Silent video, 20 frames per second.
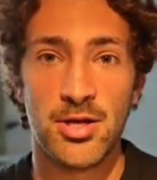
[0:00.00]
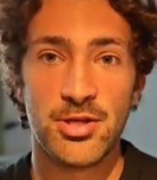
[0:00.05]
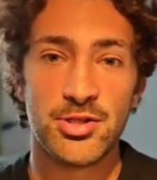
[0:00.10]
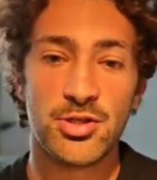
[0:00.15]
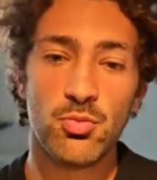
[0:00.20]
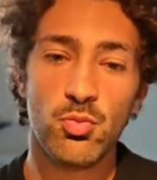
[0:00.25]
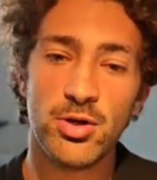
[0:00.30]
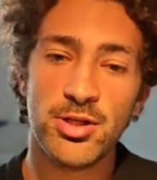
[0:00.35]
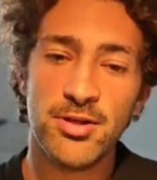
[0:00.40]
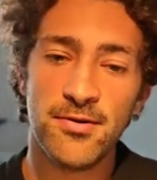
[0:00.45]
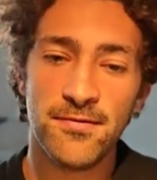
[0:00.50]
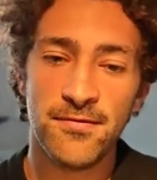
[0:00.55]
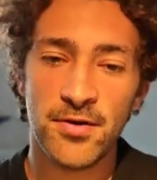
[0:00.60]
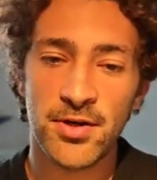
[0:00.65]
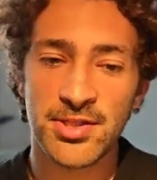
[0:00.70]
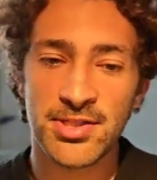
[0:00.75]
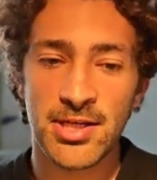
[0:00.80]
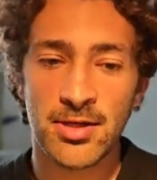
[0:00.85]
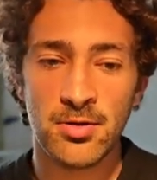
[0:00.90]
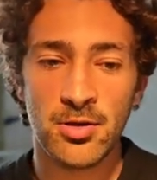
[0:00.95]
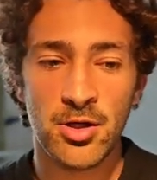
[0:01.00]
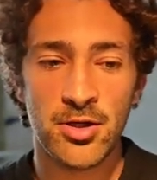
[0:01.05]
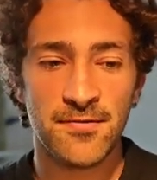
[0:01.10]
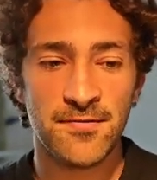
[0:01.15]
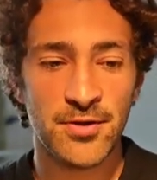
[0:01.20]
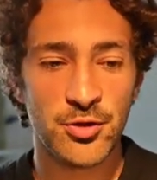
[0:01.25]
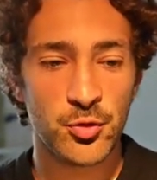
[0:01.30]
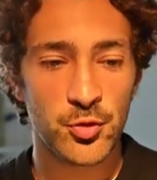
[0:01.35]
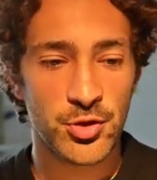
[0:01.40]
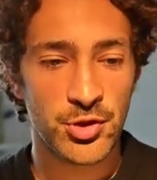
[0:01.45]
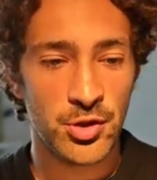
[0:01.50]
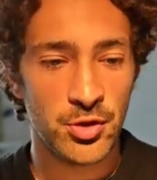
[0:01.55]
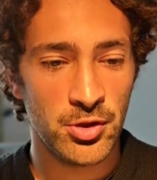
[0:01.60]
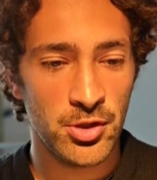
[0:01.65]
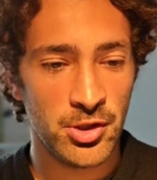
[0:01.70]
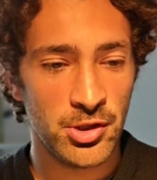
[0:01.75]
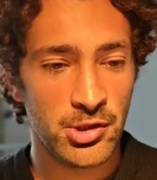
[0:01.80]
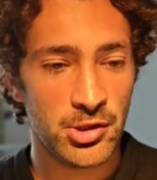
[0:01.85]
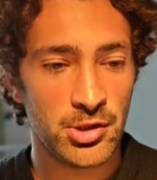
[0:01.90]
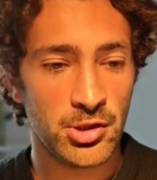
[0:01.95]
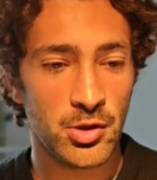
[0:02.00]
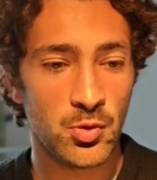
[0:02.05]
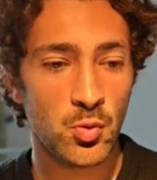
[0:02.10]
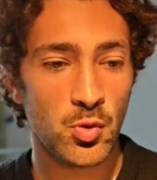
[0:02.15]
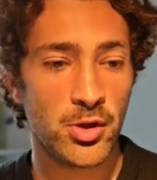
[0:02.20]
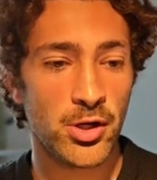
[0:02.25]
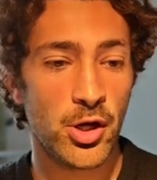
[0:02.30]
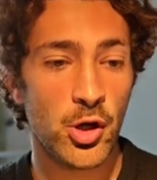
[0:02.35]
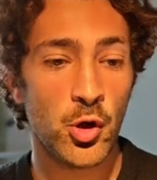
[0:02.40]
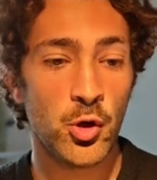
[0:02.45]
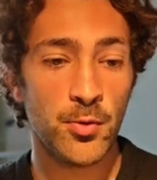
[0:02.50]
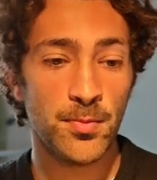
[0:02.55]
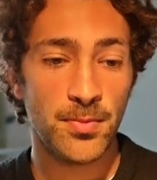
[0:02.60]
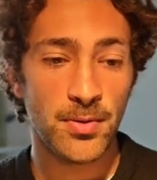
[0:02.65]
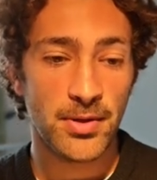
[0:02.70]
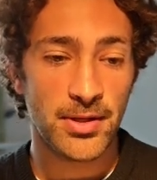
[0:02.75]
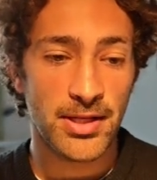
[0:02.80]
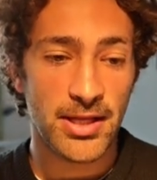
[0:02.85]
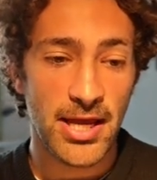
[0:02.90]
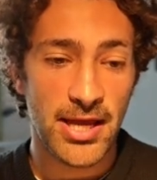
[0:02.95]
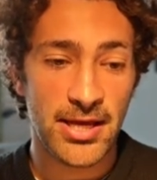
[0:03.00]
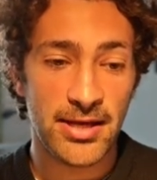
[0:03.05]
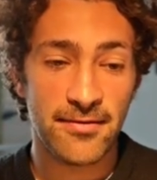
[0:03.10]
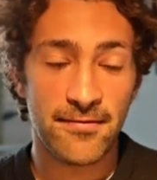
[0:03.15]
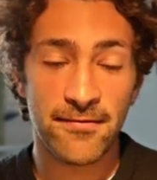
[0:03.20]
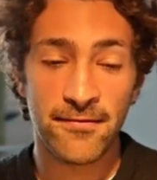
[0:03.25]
So when you first download Visual Studio, you're going to want to open a